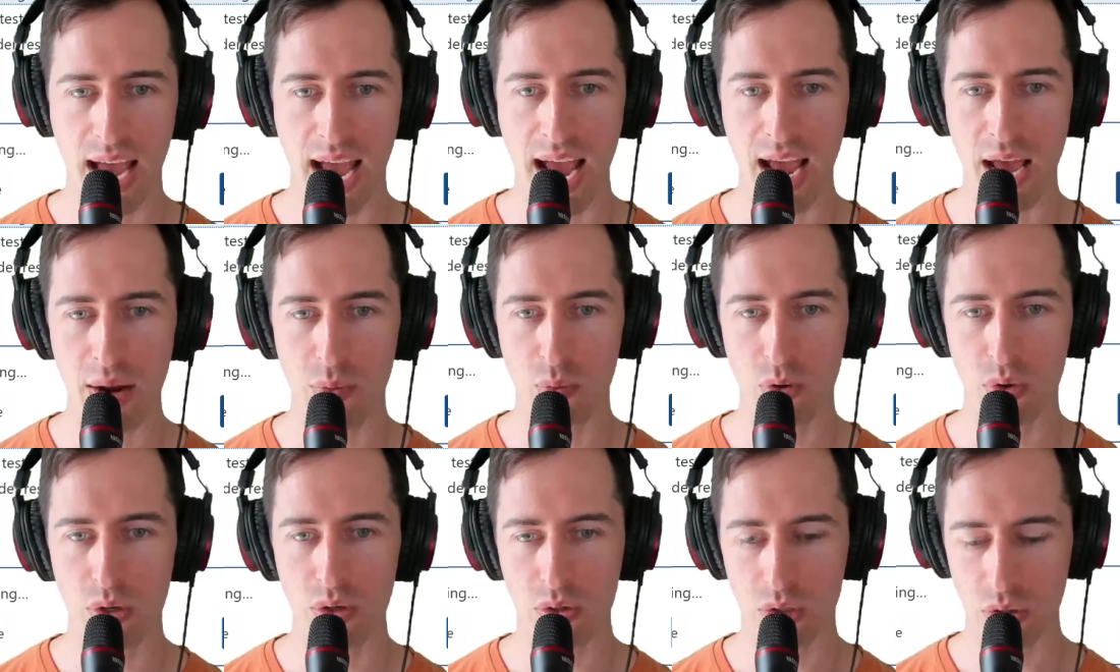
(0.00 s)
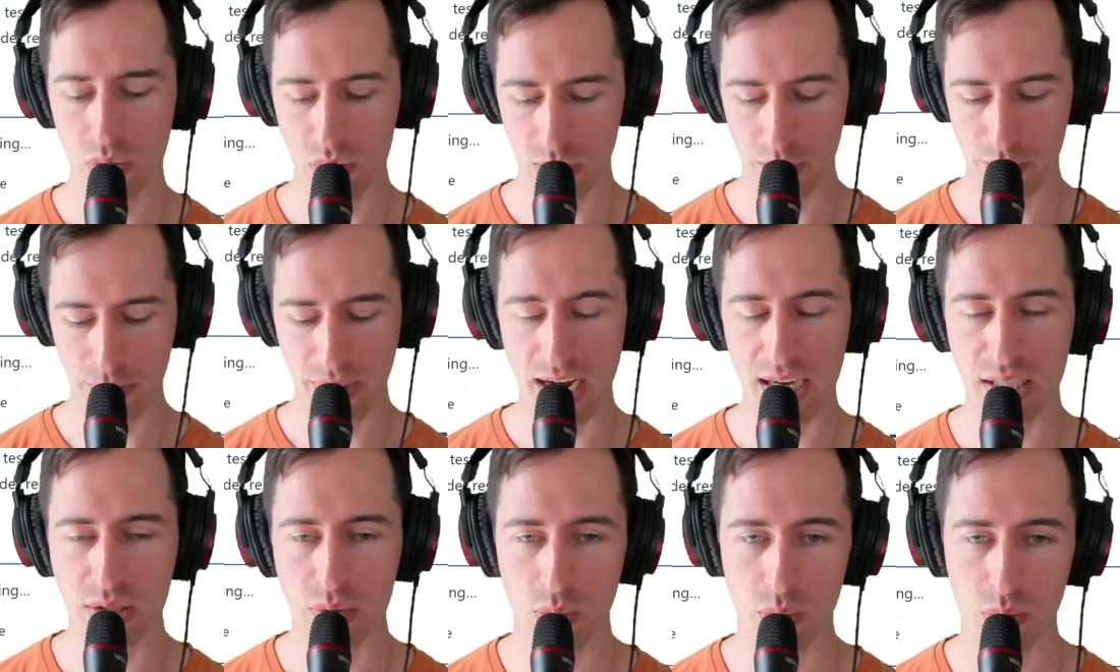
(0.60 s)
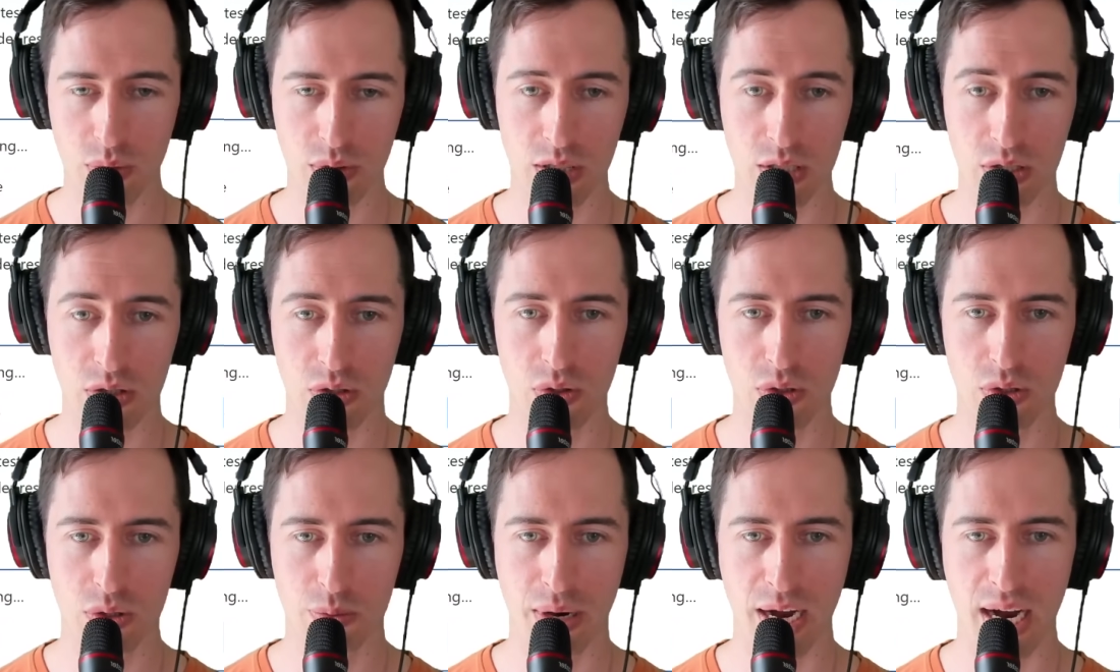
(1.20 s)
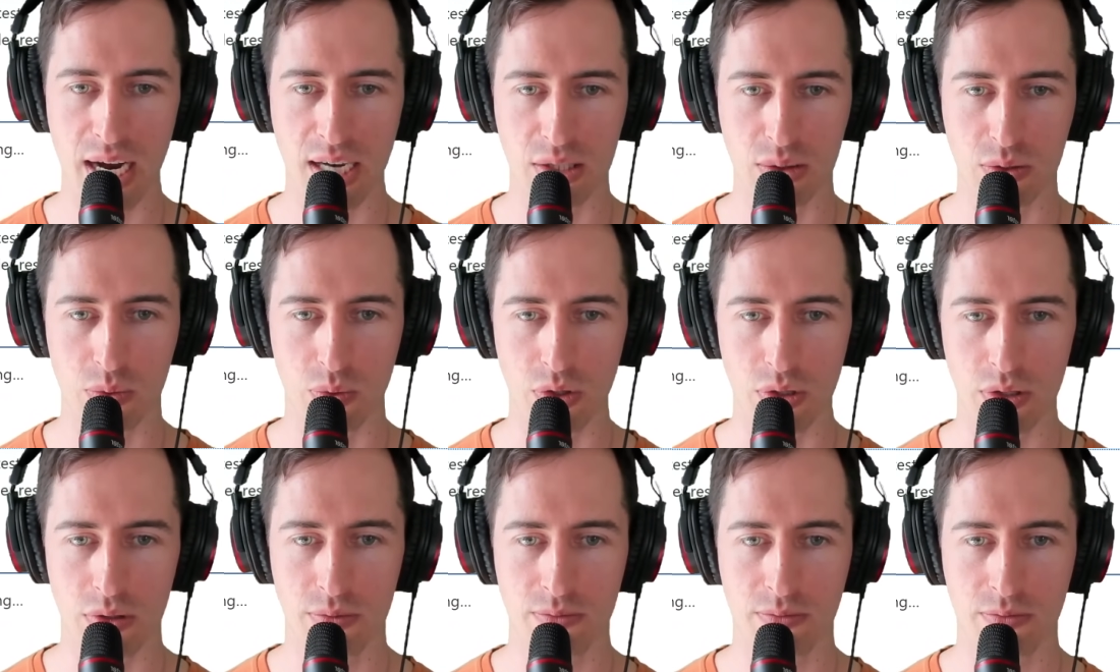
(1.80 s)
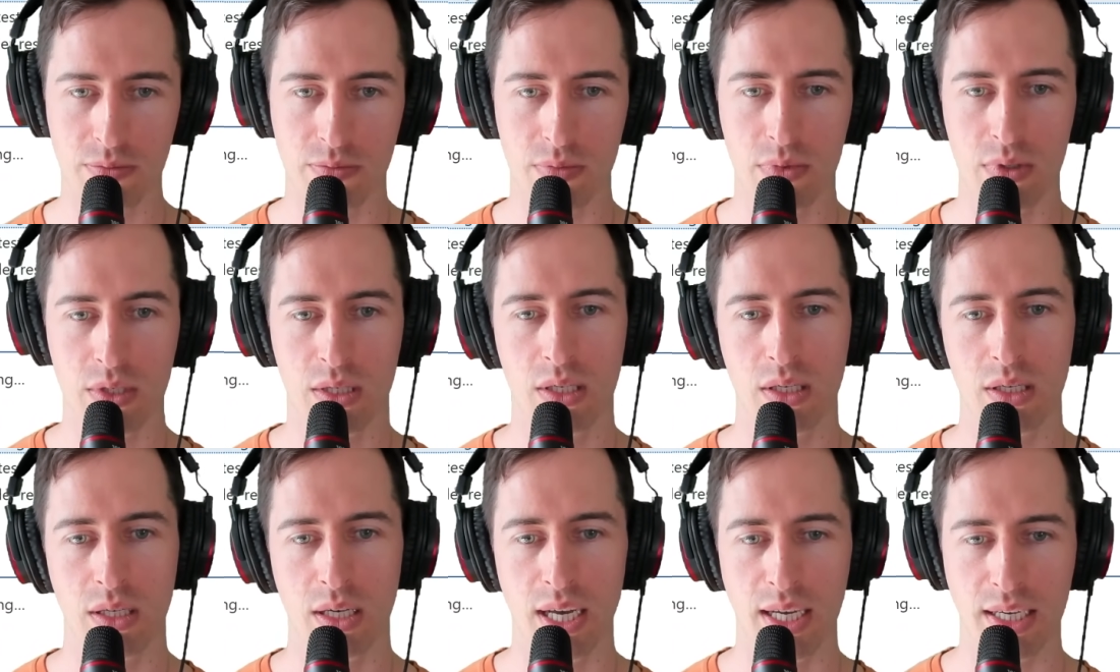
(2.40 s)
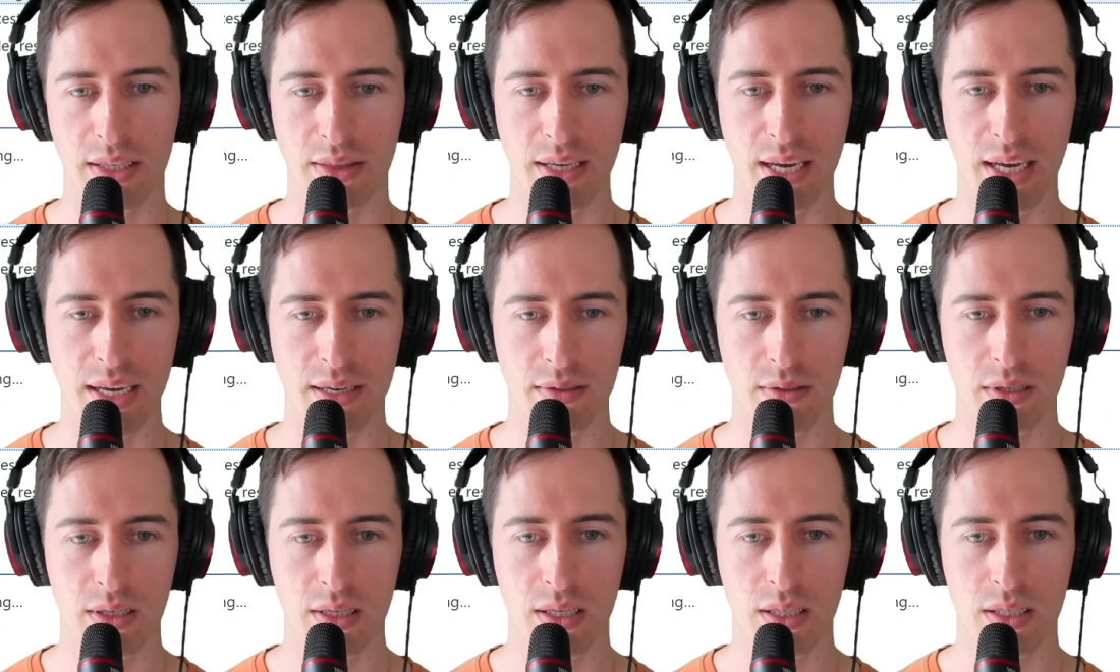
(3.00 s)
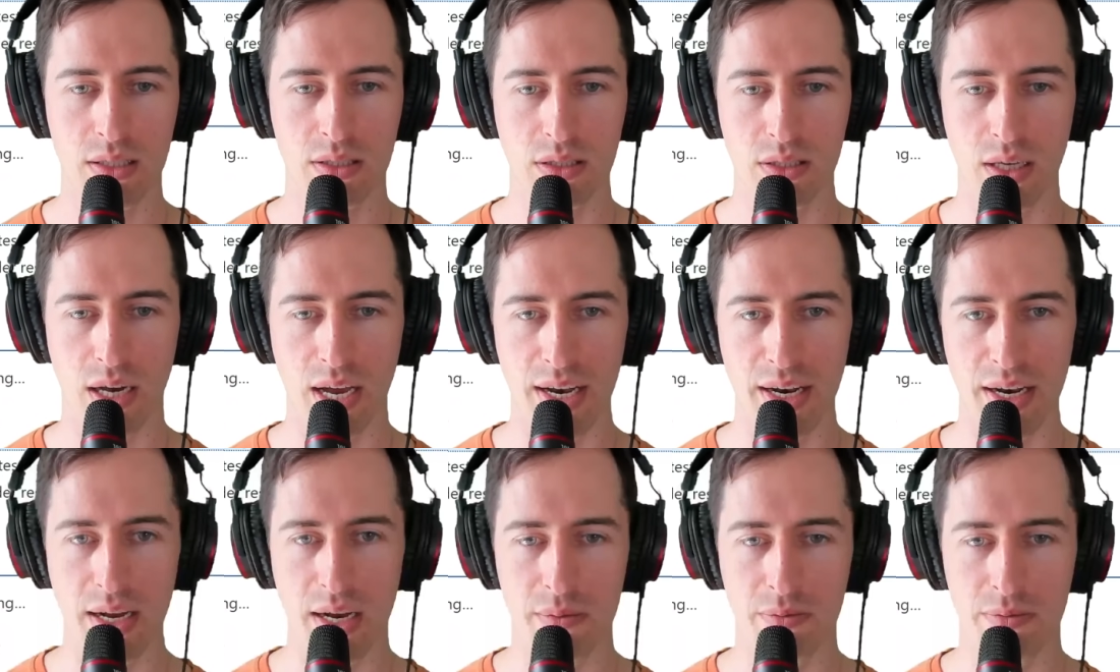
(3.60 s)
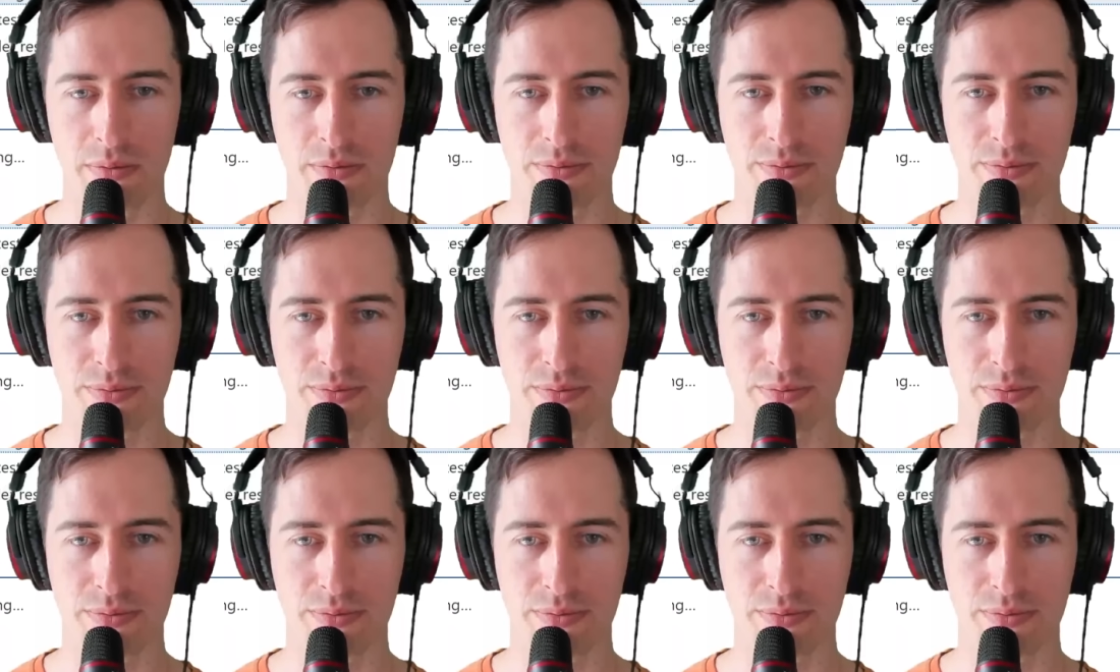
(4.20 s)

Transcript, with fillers: and we'll use a password. We'll just use password like that. Sign up.